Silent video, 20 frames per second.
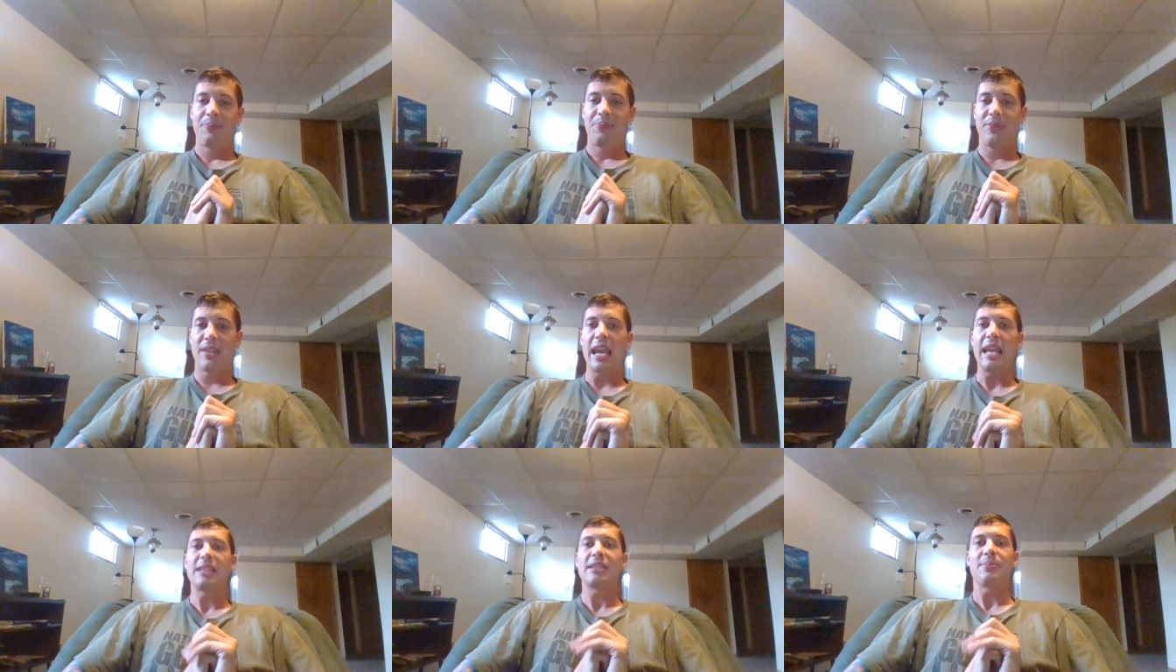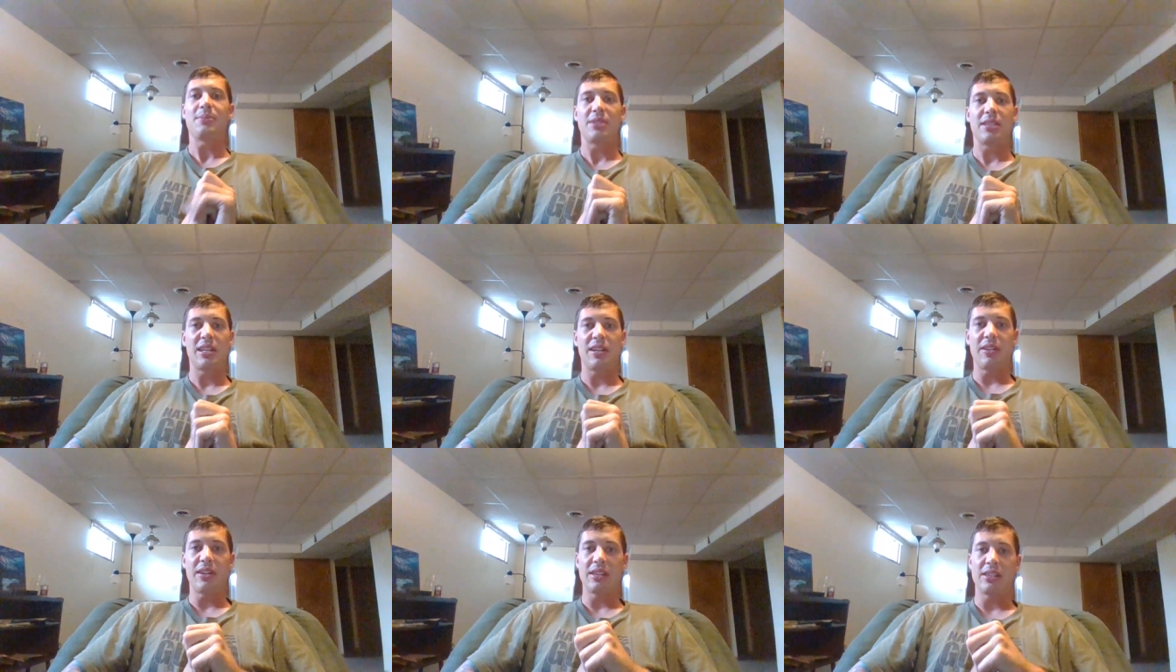takes some
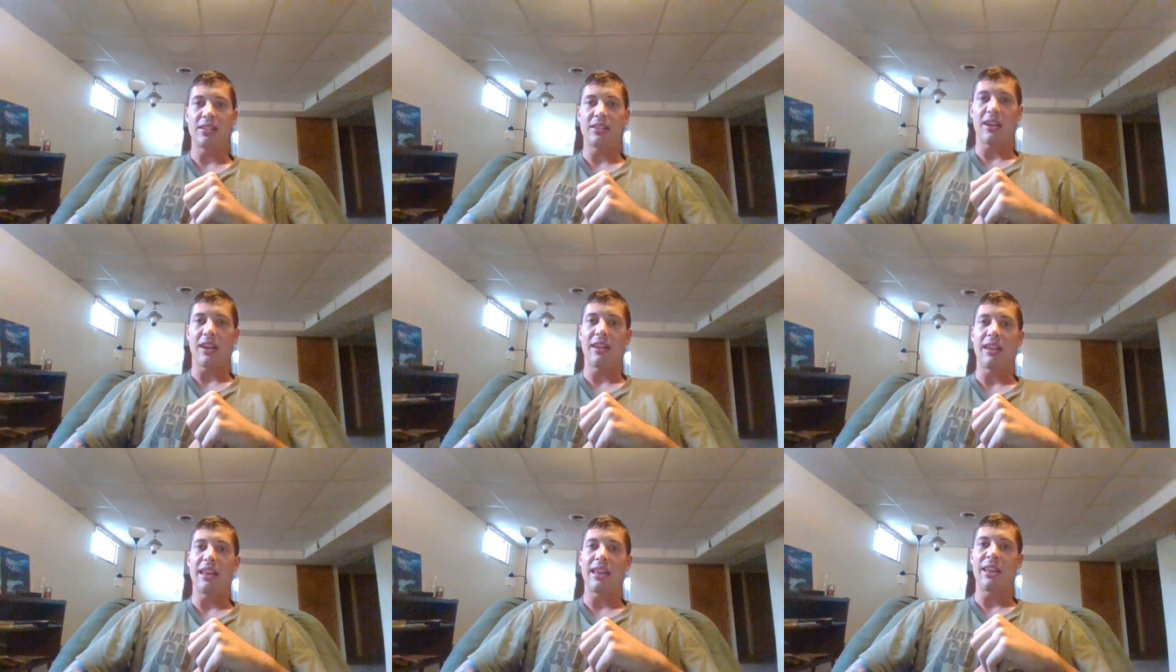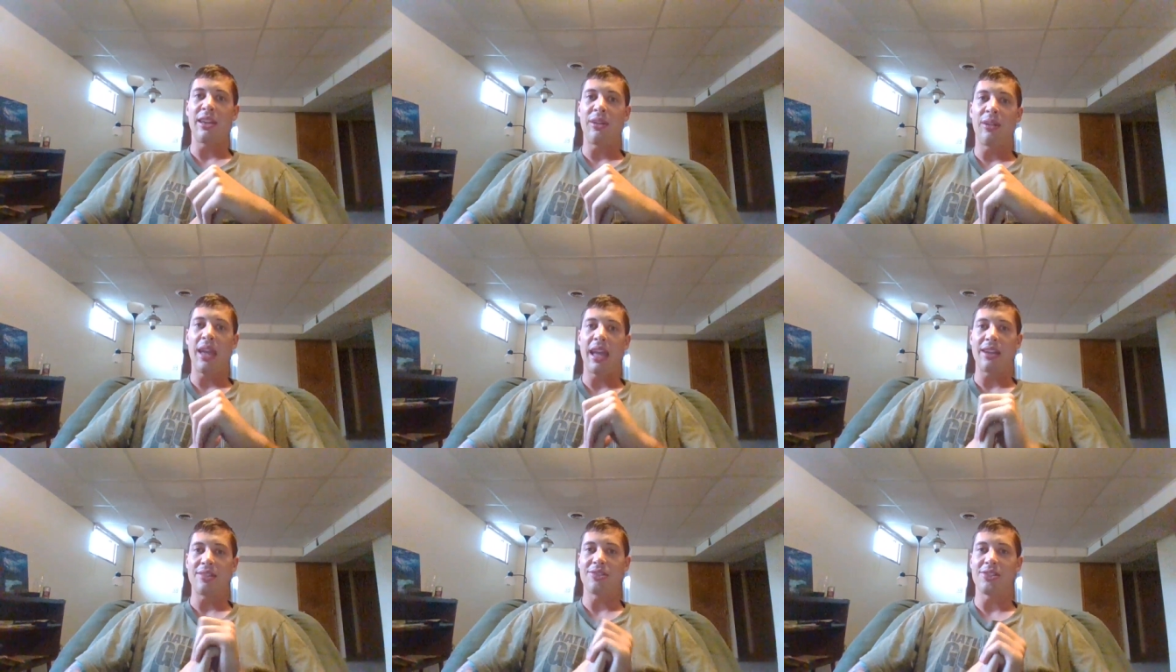serious studying. You
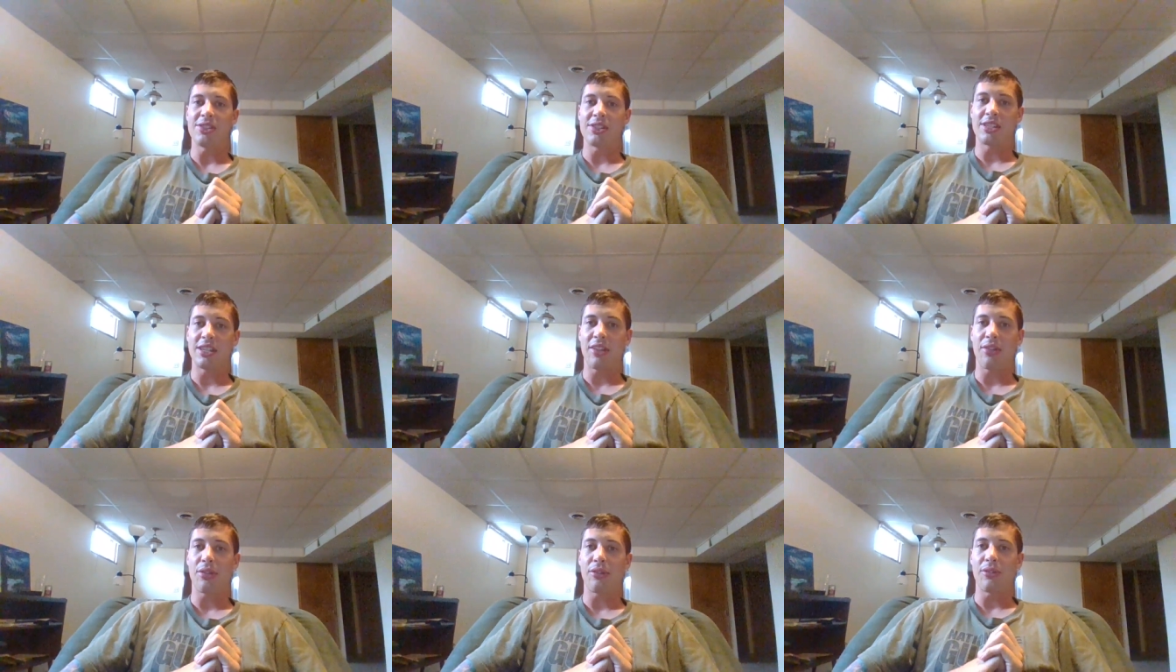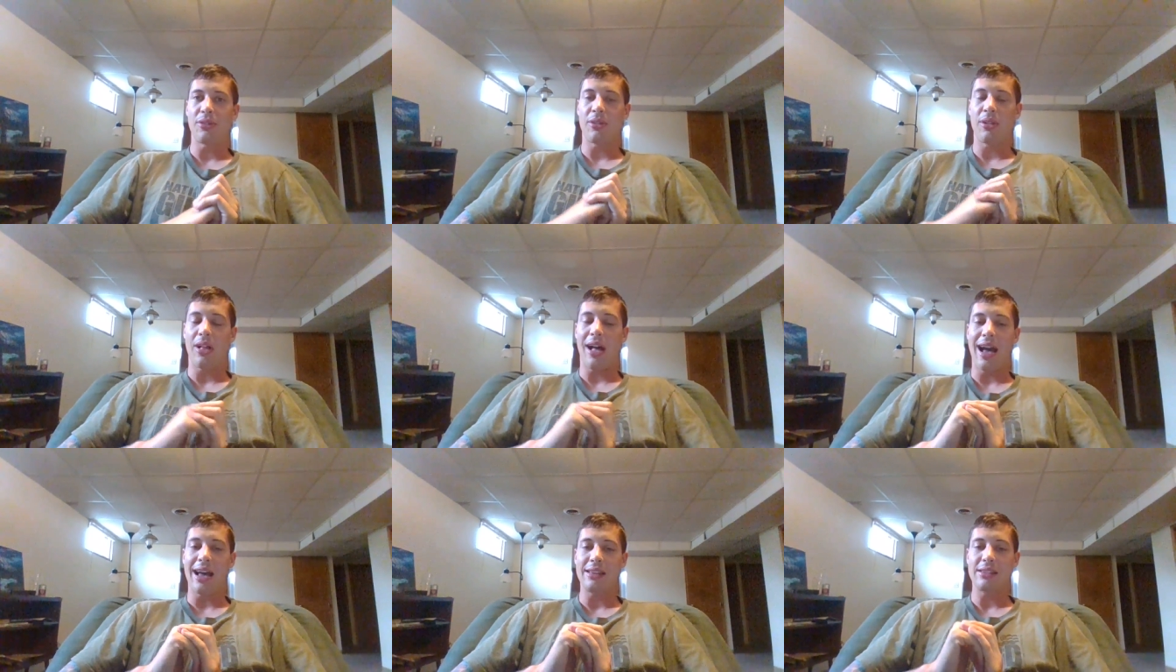can't just sit through
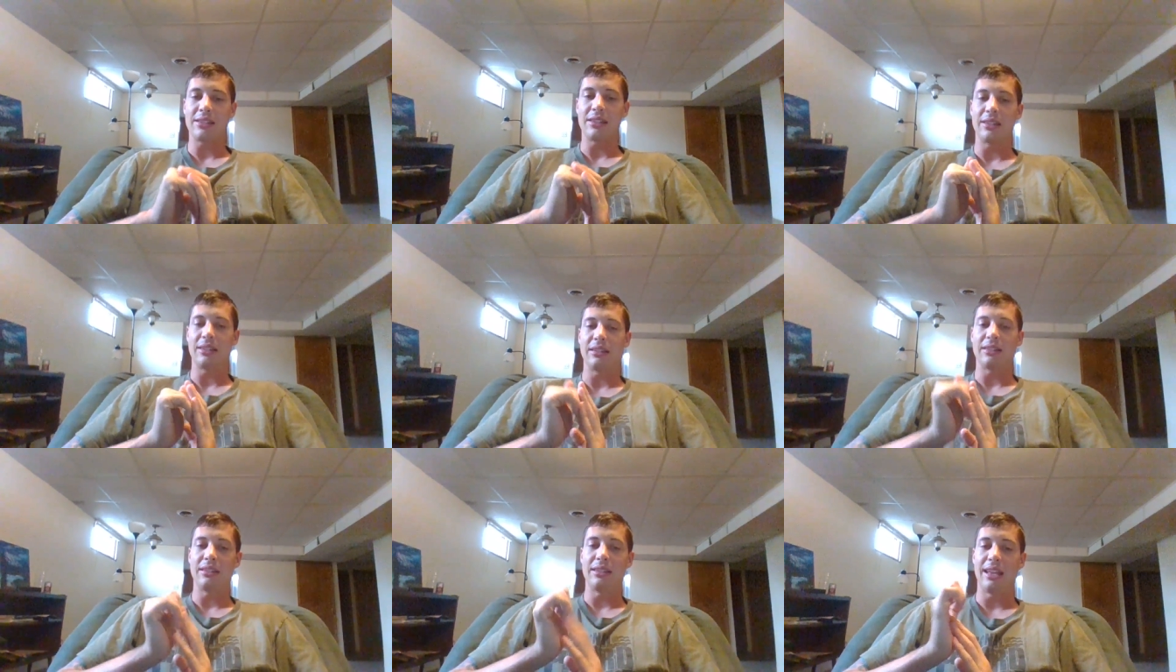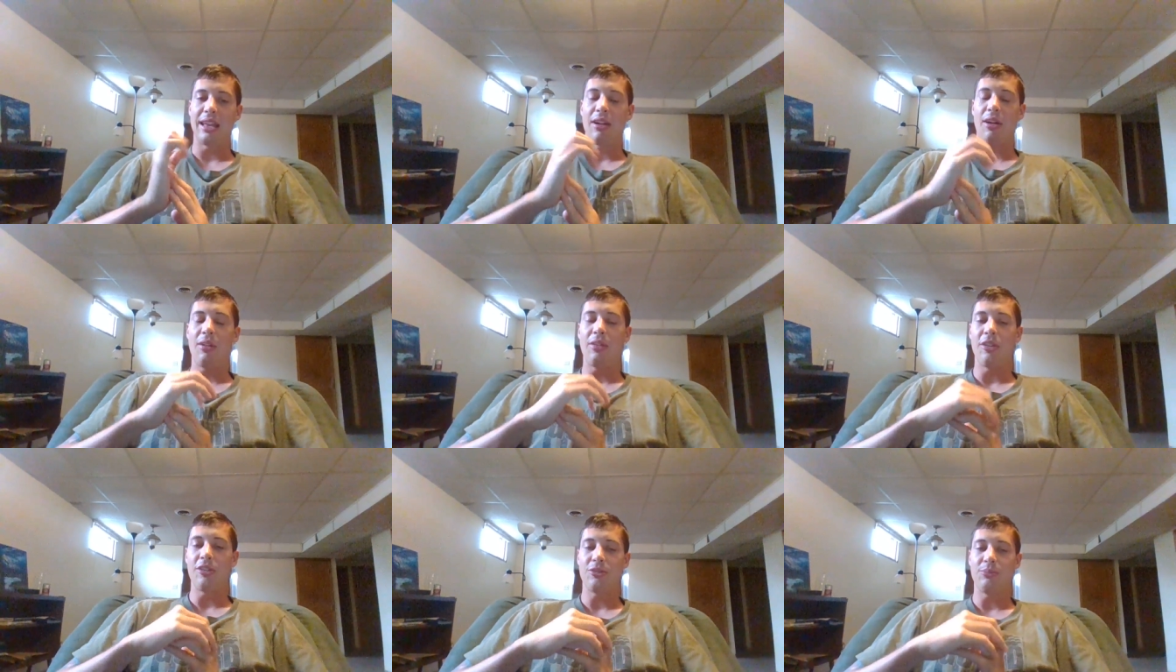class and get
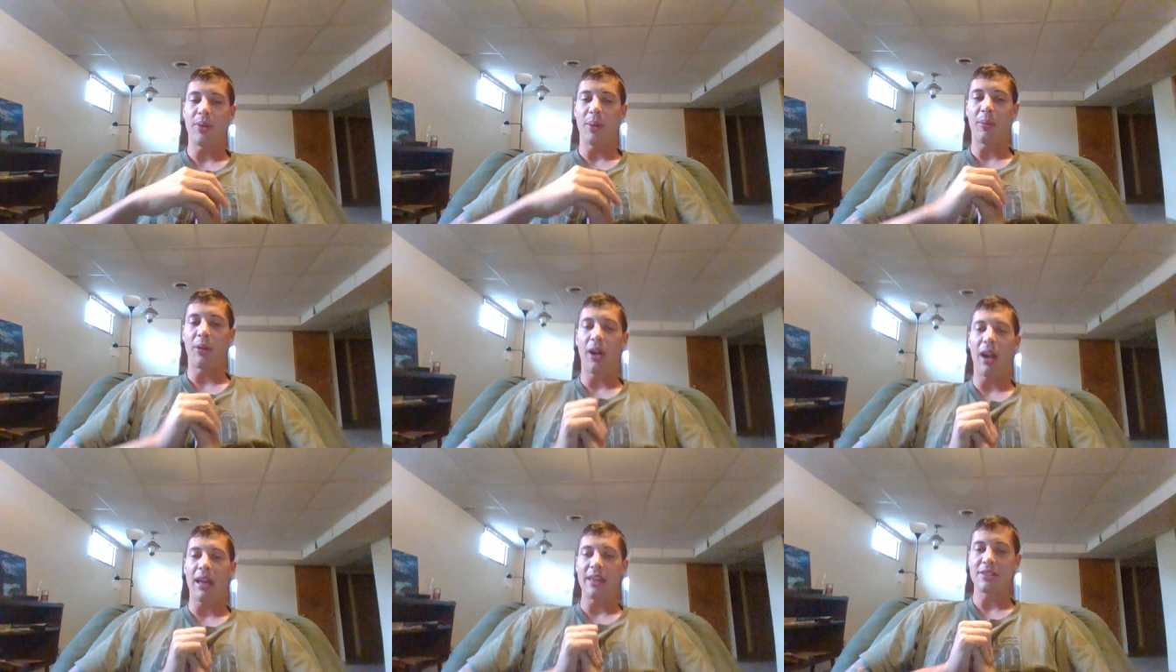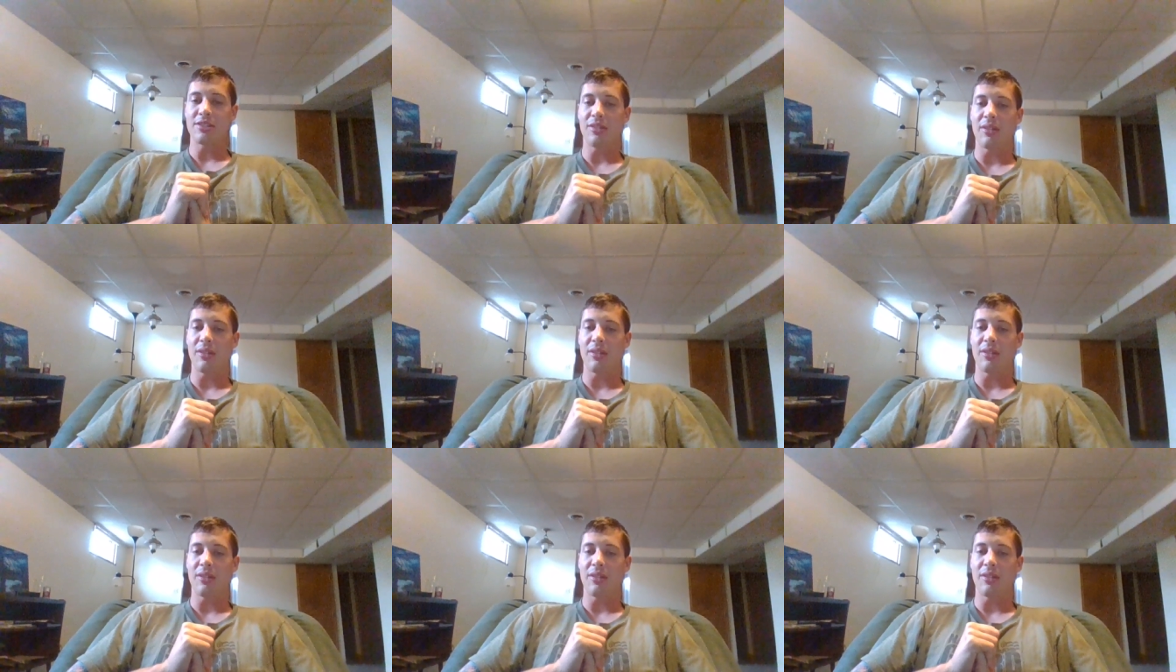all those memorized.